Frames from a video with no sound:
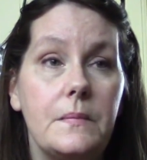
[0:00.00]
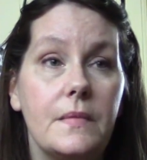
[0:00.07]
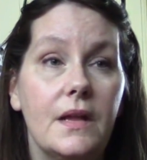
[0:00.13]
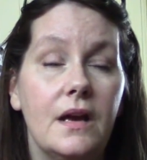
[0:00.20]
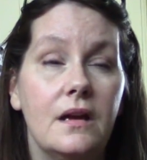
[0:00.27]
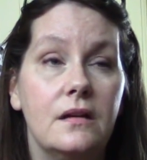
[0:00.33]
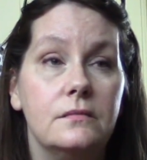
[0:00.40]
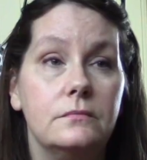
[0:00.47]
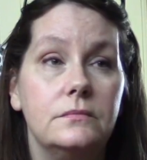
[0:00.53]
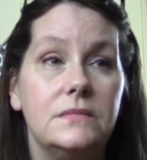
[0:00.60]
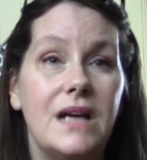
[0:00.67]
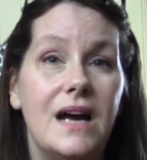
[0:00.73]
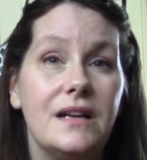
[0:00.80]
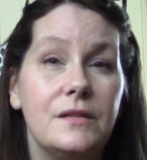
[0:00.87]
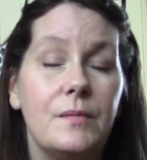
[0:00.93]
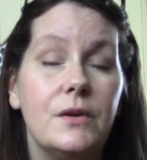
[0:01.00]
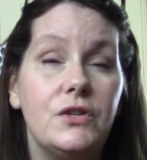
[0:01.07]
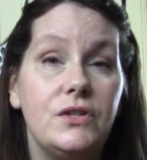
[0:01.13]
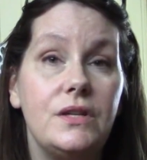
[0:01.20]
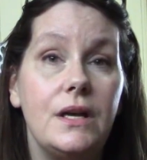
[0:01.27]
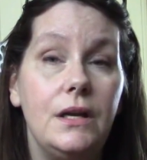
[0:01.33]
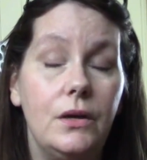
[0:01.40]
Not as much
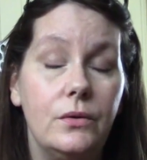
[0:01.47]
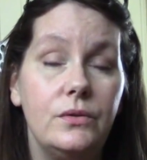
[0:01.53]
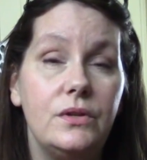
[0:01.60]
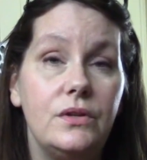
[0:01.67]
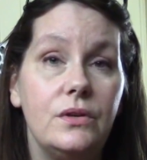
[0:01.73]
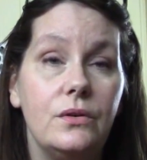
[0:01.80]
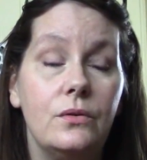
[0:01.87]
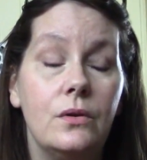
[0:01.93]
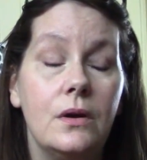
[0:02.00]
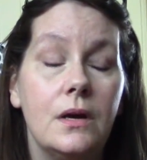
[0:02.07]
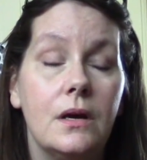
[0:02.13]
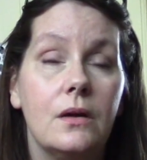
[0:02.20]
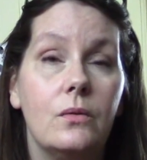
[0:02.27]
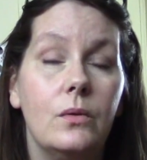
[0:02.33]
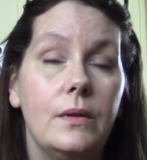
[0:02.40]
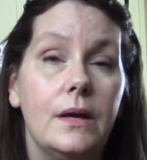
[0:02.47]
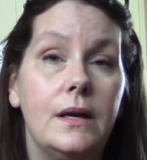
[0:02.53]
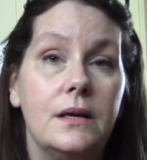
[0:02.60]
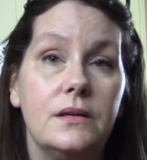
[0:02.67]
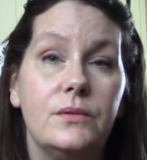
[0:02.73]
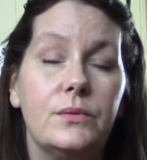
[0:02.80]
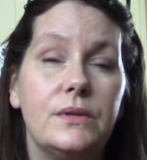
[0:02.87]
as I used to when the
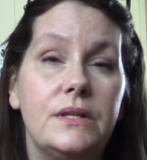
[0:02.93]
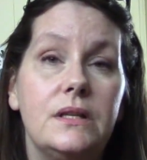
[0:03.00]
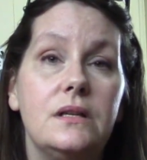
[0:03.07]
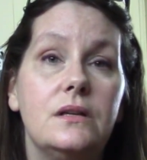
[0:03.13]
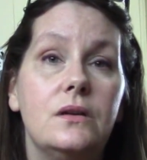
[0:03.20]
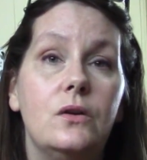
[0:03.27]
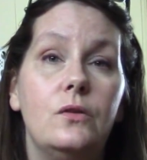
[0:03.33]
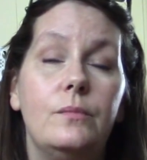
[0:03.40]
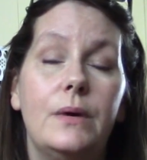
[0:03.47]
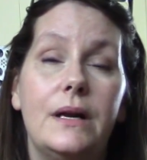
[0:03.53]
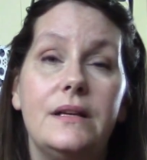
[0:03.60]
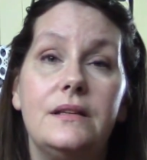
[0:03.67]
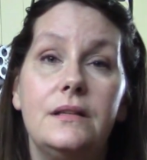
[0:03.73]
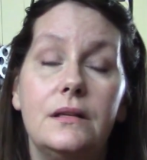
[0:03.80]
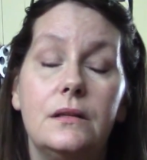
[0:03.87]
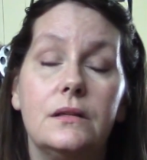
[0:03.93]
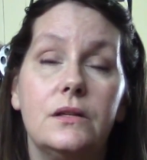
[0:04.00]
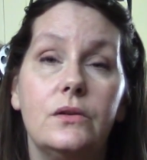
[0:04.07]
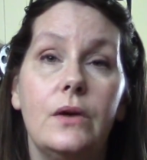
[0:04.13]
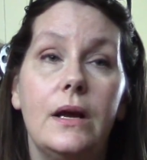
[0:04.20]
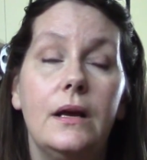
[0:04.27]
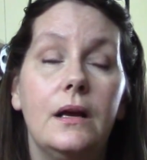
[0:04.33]
kids are still at home, but I still
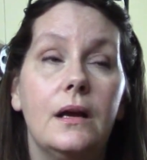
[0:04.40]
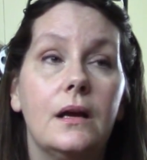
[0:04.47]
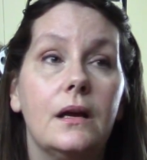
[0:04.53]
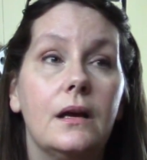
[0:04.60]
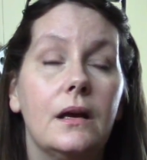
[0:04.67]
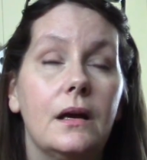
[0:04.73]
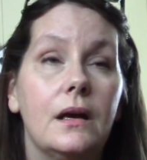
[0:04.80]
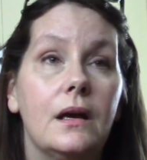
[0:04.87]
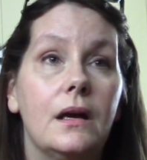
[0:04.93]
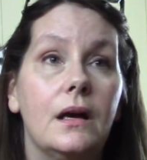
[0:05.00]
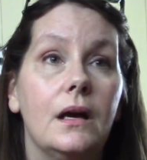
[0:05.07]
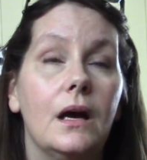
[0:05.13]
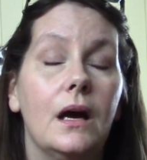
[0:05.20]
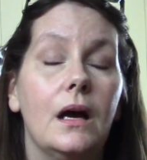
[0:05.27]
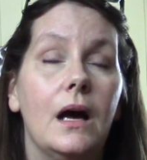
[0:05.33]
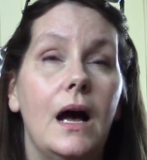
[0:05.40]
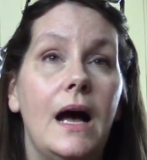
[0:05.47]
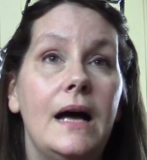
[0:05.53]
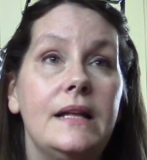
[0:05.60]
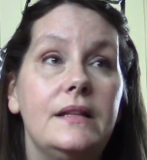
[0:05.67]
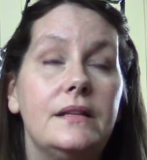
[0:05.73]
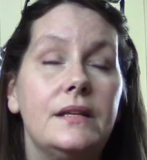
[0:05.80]
do it.
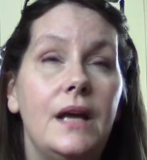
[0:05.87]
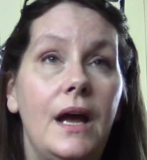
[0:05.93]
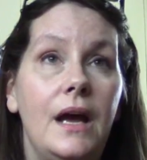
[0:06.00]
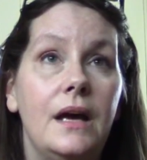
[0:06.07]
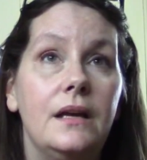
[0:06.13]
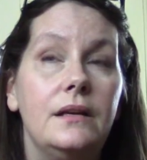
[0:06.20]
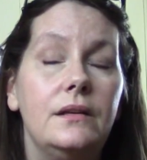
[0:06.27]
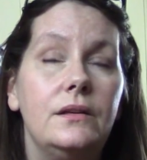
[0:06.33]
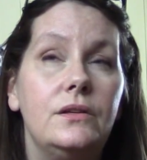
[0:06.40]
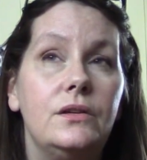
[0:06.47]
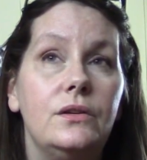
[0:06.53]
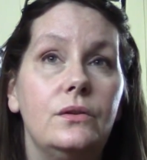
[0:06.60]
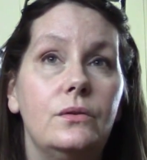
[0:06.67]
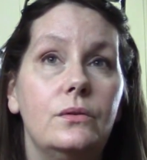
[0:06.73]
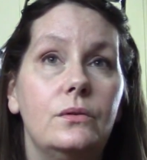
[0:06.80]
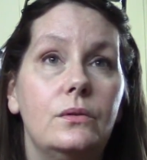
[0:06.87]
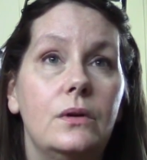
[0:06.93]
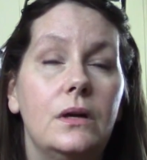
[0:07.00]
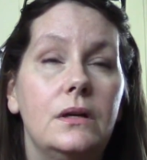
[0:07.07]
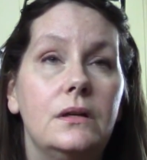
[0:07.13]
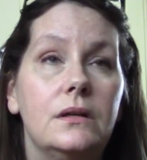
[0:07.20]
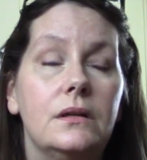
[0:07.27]
I tend to
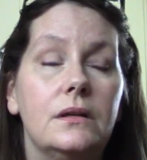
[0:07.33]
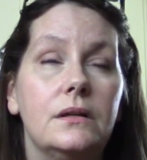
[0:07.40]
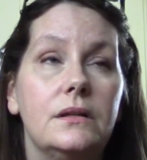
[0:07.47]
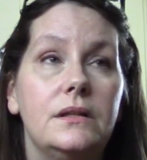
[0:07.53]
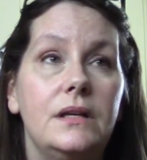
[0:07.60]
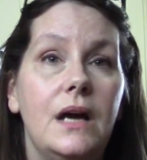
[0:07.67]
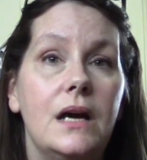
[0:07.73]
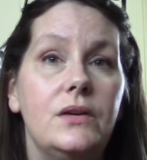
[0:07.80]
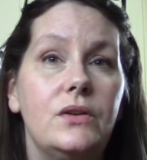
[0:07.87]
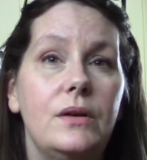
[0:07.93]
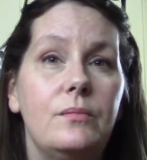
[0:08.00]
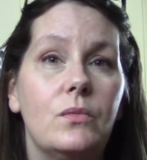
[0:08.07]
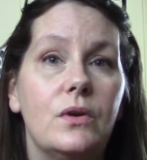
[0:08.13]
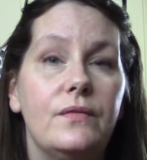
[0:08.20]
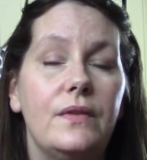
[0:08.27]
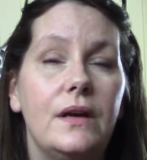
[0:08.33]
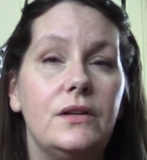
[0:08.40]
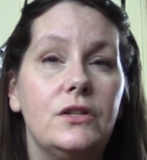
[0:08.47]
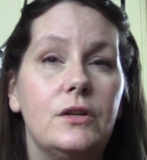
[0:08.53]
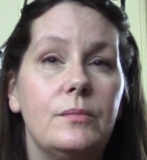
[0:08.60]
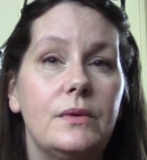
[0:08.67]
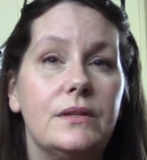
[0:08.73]
dehydrate more
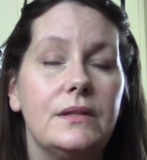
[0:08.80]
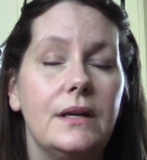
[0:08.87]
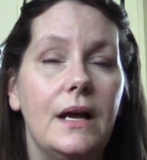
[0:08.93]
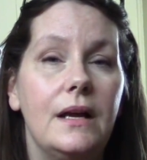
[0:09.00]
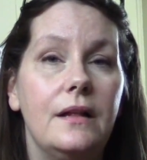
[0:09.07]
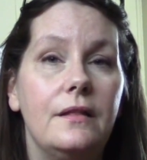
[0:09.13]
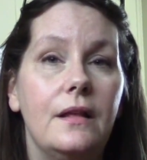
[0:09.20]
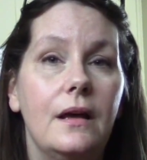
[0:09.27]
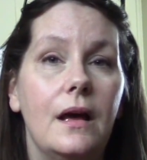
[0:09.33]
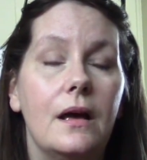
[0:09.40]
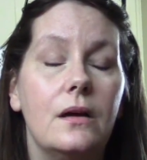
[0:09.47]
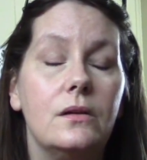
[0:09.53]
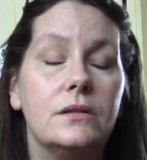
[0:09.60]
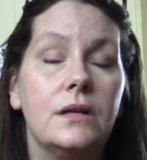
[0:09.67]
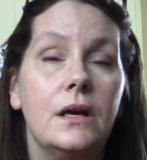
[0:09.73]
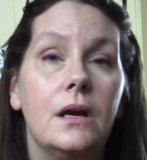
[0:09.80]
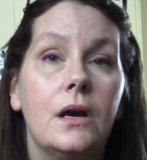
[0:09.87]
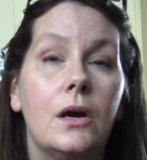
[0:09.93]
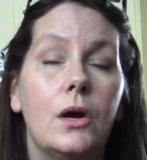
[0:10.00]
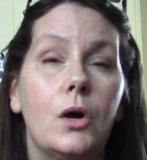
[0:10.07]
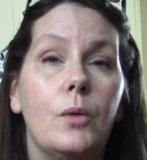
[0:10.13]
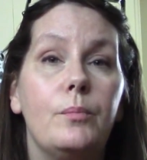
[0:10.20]
vegetables than anything else,
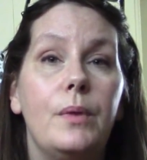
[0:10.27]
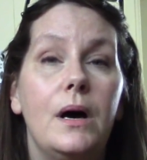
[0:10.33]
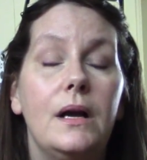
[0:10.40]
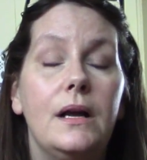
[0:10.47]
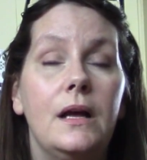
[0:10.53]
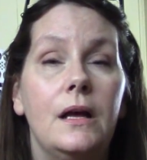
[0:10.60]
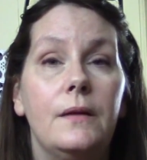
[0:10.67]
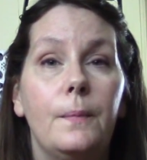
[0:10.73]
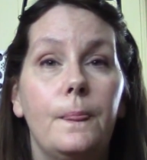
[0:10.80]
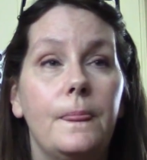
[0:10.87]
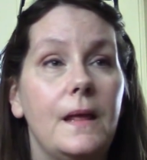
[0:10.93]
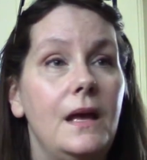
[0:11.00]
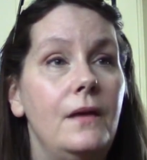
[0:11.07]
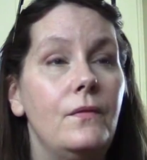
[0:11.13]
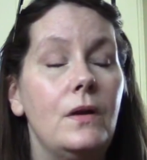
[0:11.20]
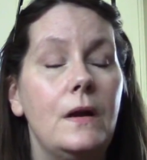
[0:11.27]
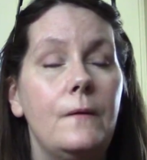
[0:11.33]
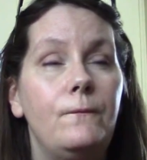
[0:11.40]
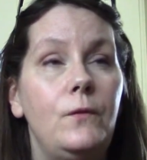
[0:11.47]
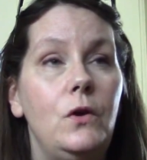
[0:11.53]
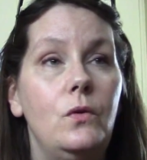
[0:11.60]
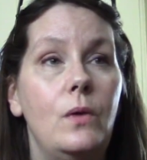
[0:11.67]
but even
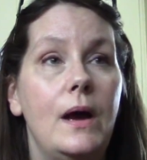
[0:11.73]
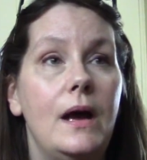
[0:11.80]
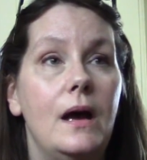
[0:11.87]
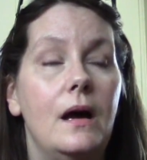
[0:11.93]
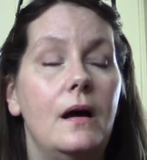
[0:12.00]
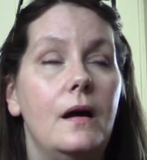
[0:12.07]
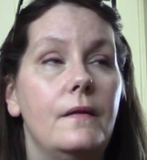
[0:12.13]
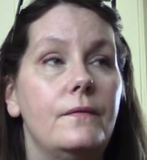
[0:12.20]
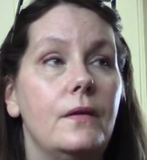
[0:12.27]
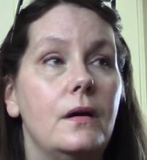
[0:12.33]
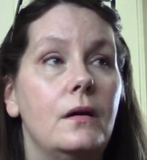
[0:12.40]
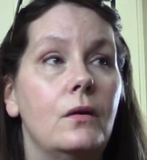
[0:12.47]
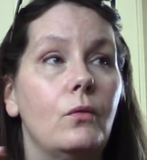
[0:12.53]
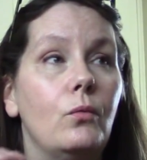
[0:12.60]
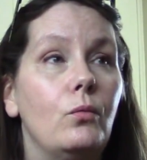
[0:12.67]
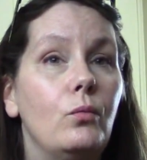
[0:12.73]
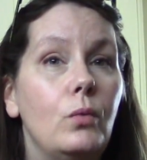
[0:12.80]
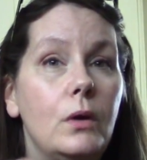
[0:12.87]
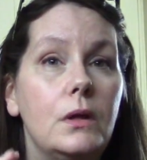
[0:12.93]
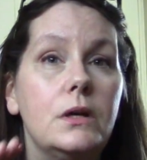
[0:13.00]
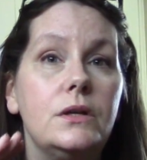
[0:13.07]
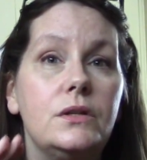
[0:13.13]
if you have a
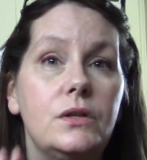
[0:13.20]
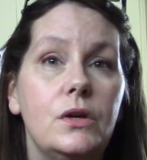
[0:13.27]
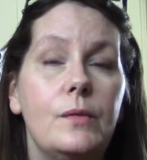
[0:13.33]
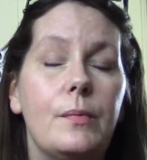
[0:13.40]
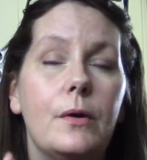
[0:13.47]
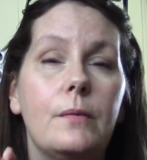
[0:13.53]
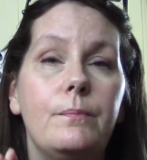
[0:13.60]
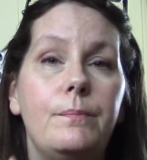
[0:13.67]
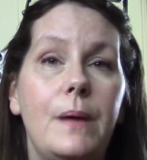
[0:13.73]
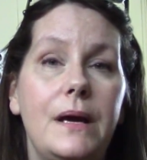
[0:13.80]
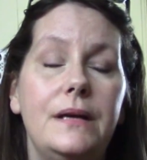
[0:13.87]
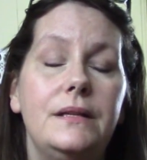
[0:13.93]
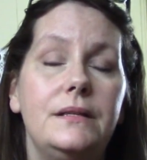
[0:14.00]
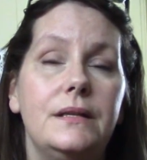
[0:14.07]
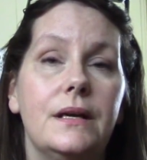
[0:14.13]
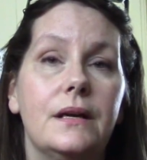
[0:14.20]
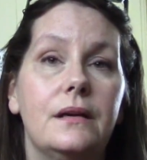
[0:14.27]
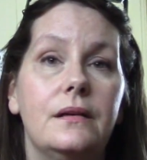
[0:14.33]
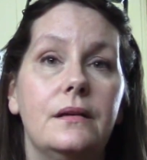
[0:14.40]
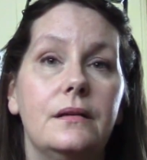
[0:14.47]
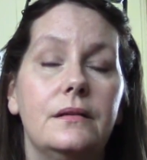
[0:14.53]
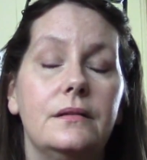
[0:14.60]
really super basic
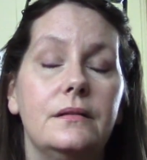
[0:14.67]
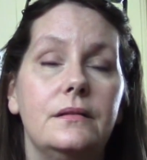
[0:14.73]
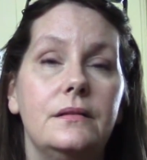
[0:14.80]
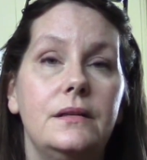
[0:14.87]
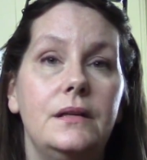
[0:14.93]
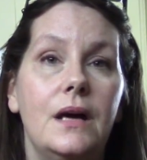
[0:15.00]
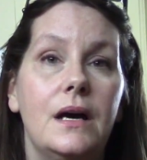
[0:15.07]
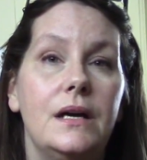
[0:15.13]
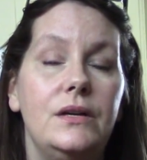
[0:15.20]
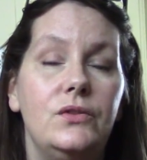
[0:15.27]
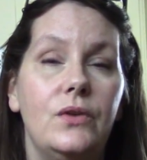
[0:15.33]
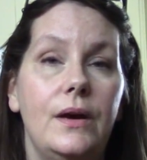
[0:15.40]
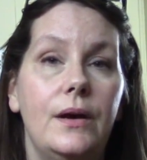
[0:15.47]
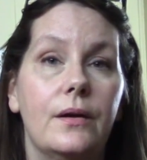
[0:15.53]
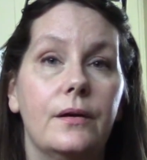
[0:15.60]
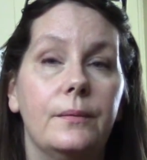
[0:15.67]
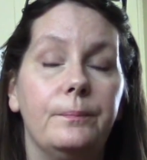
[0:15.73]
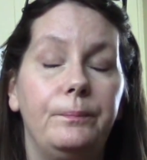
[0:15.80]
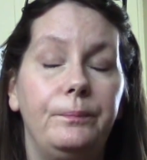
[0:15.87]
dehydrator,